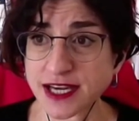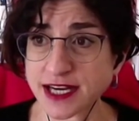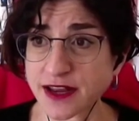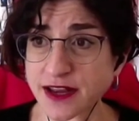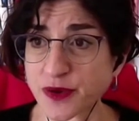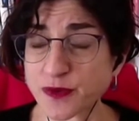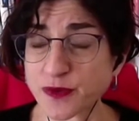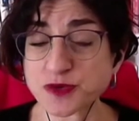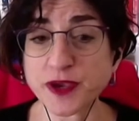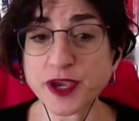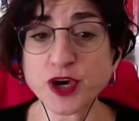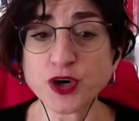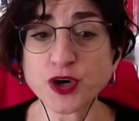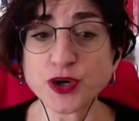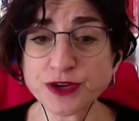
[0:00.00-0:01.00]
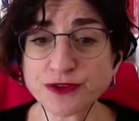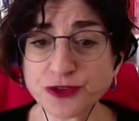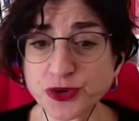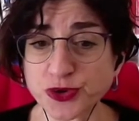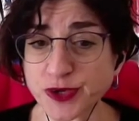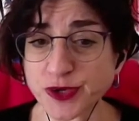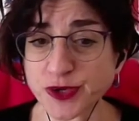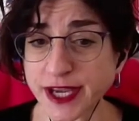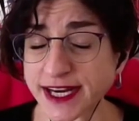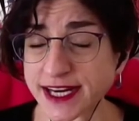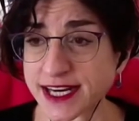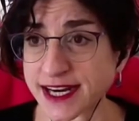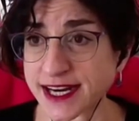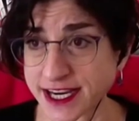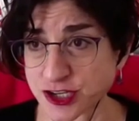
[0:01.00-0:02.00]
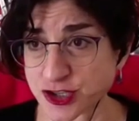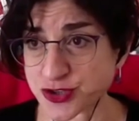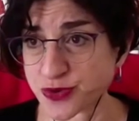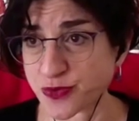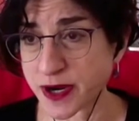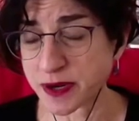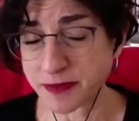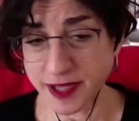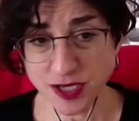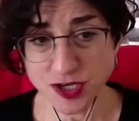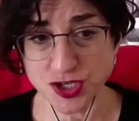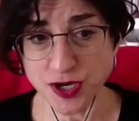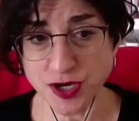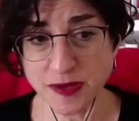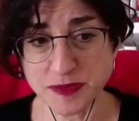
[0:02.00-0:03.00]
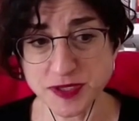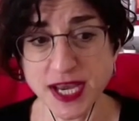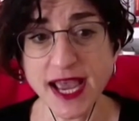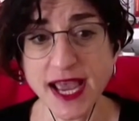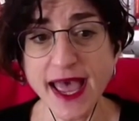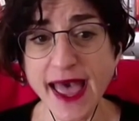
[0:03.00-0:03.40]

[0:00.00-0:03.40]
In other words, we could have created an extra 1 million jobs